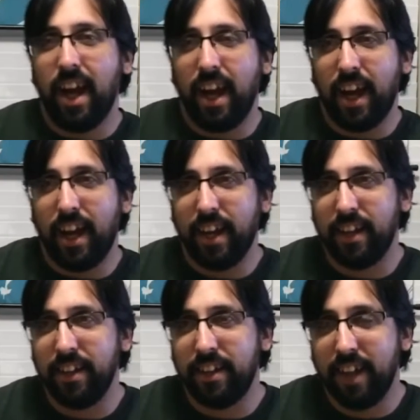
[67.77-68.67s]

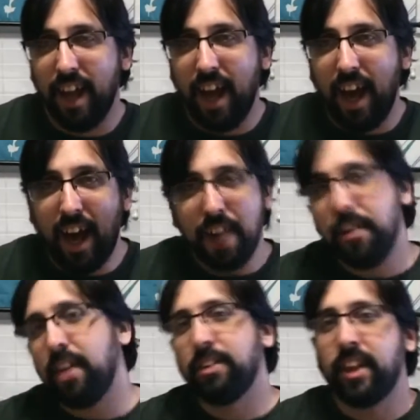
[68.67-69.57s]
And I
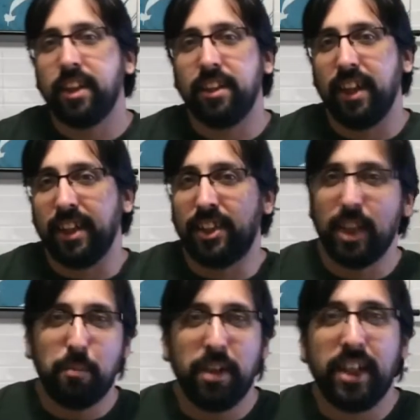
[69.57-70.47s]
thought I was going to like
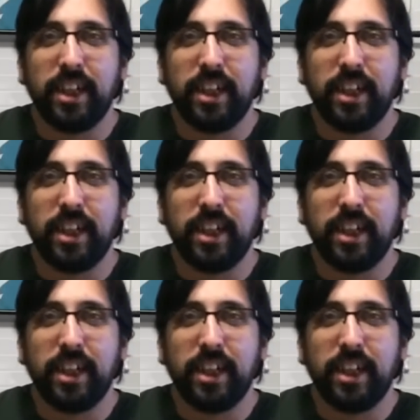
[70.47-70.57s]
jump into